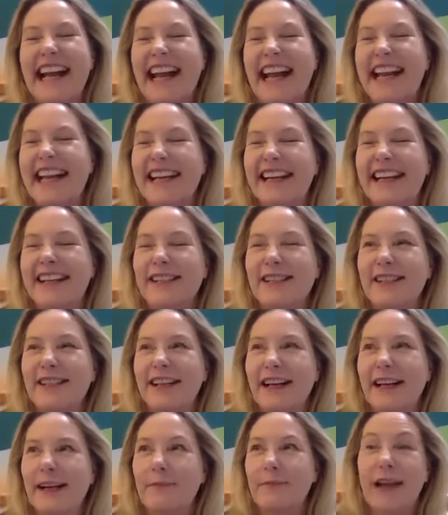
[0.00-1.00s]
And
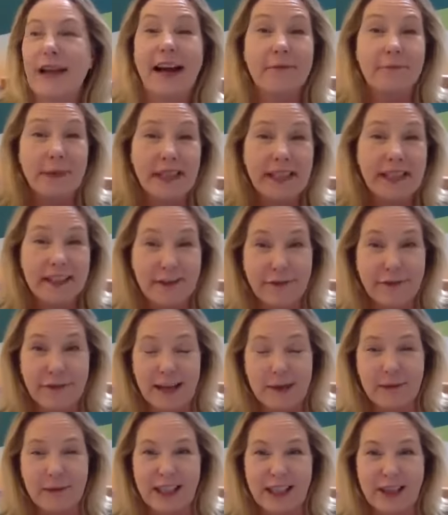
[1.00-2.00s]
I've been in the
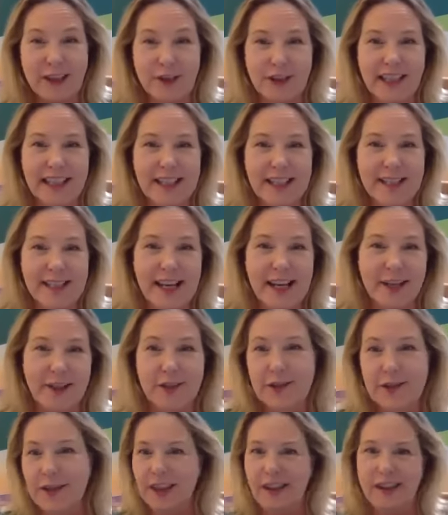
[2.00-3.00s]
Family Learning
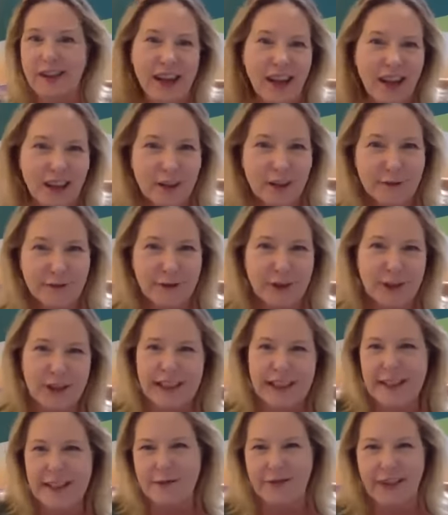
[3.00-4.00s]
Centers. They're colorful,
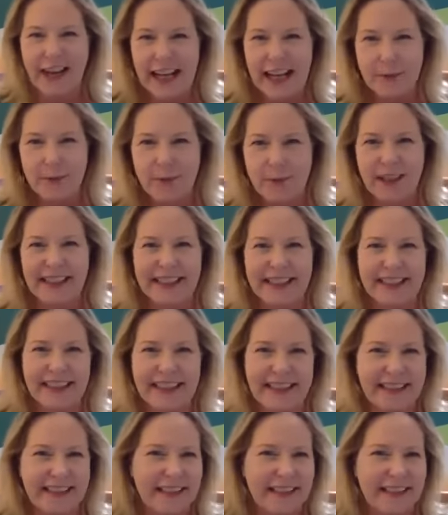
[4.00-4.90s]
it's vibrant.